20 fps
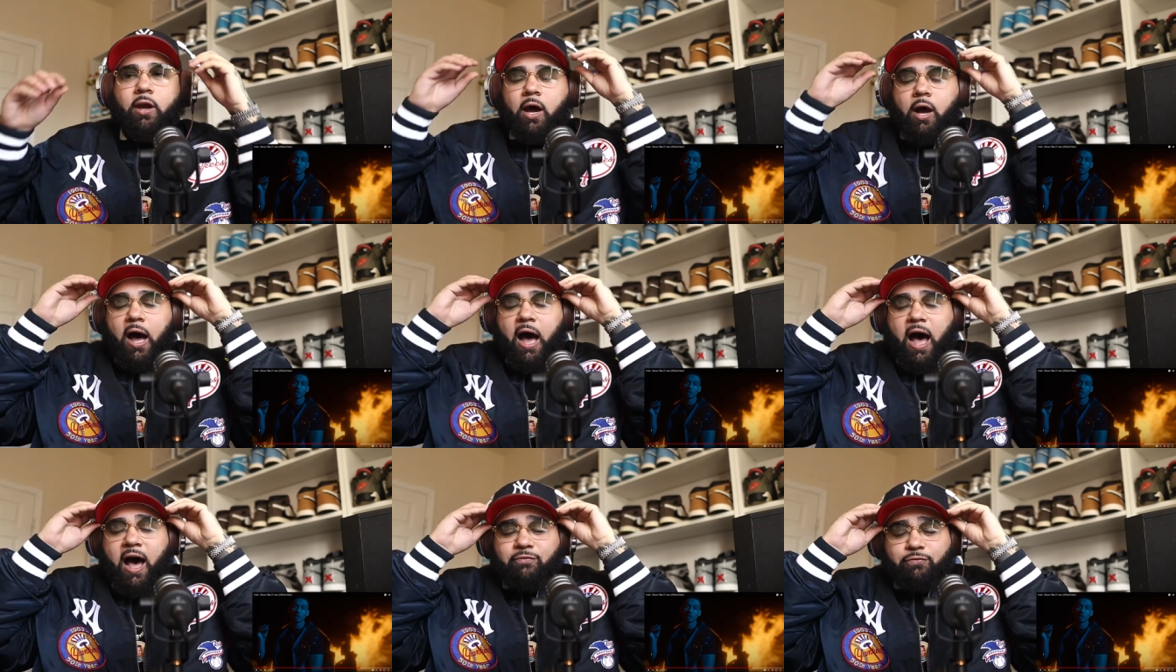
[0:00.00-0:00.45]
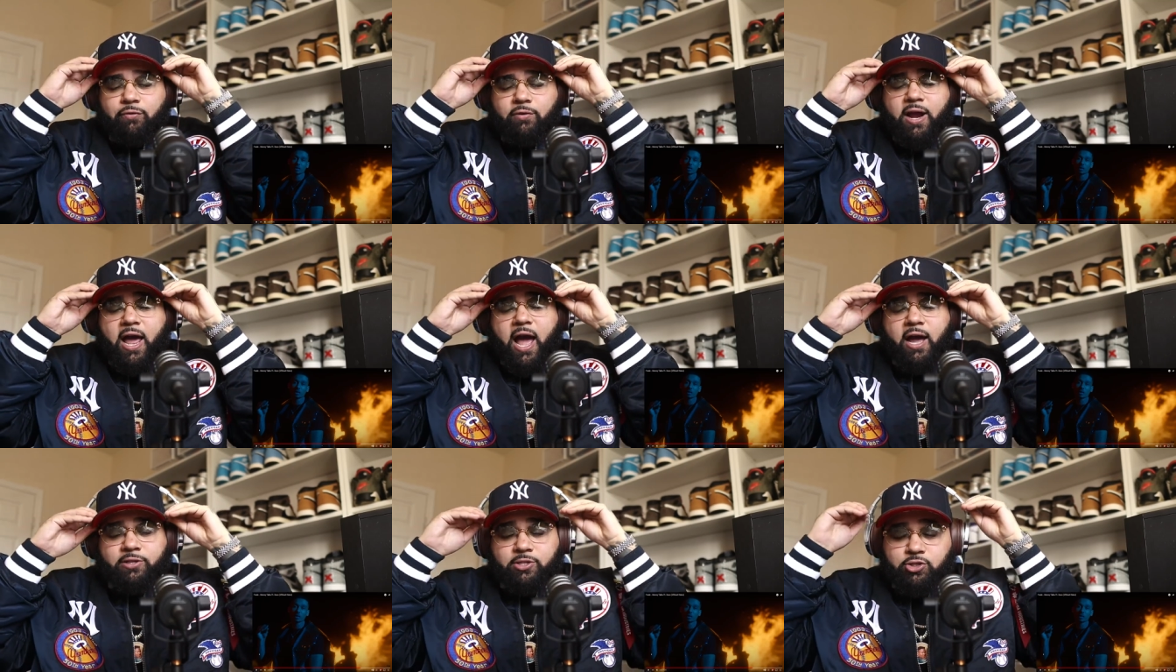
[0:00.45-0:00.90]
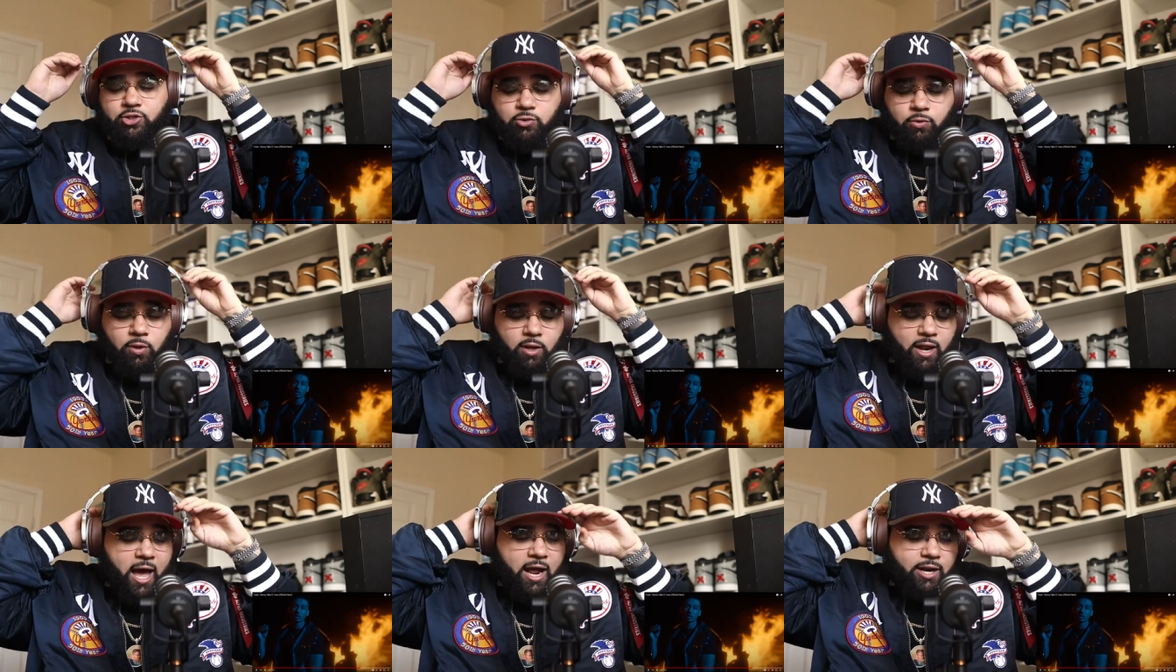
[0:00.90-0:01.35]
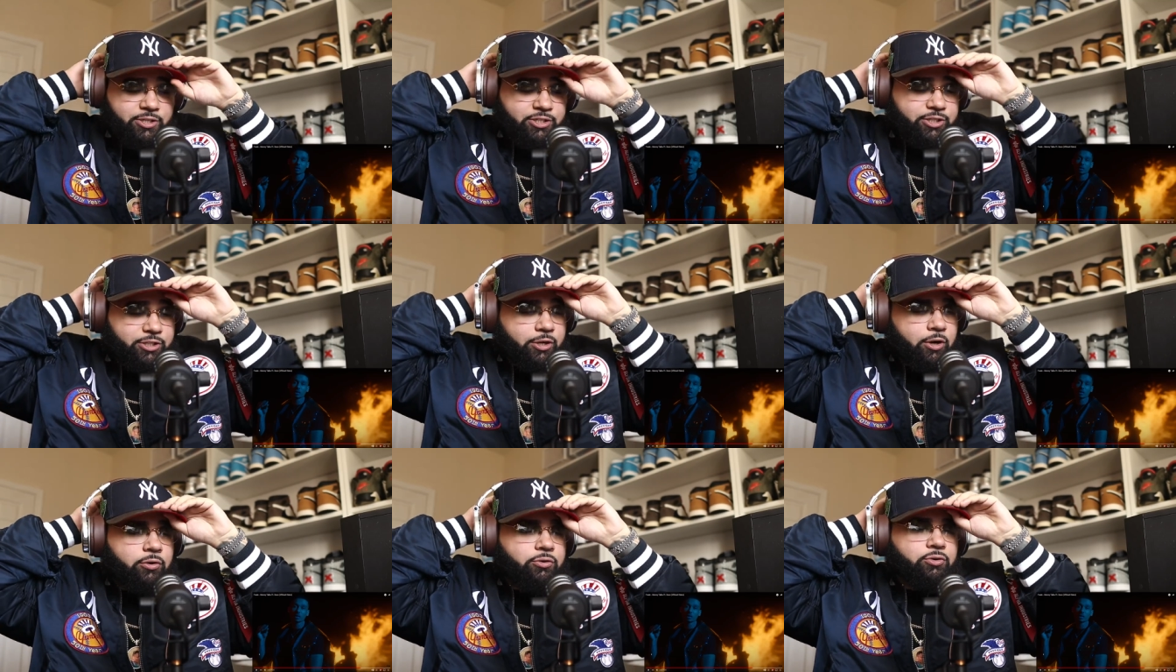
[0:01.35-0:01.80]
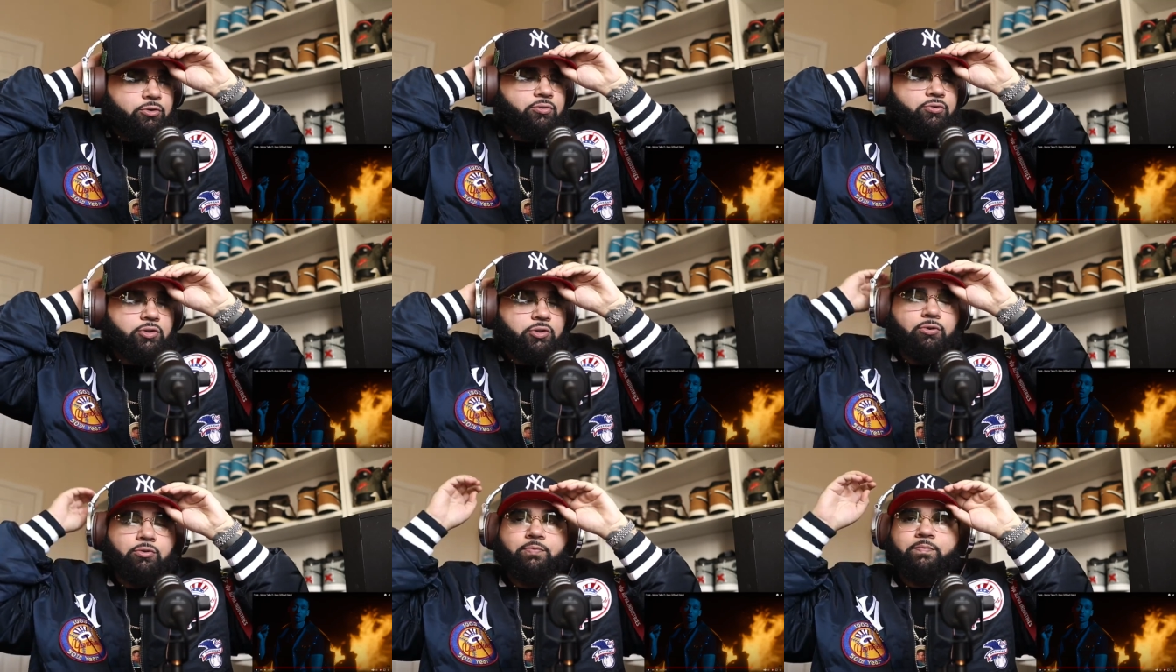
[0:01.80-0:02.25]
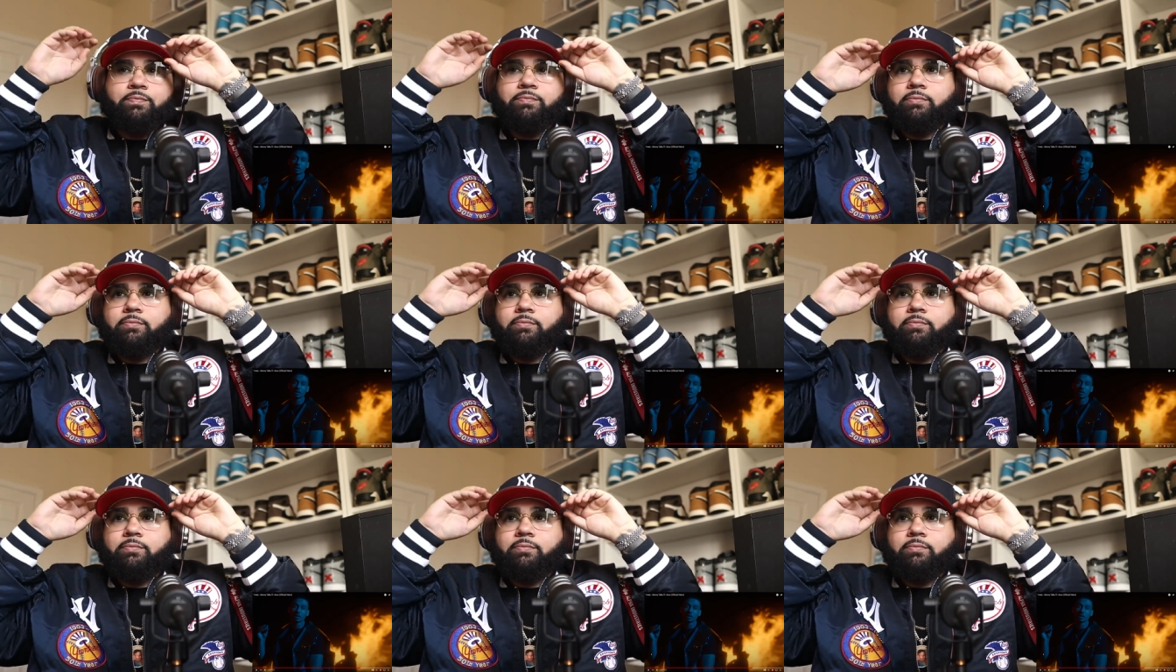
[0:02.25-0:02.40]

I've reacted to a lot of shit on YouTube.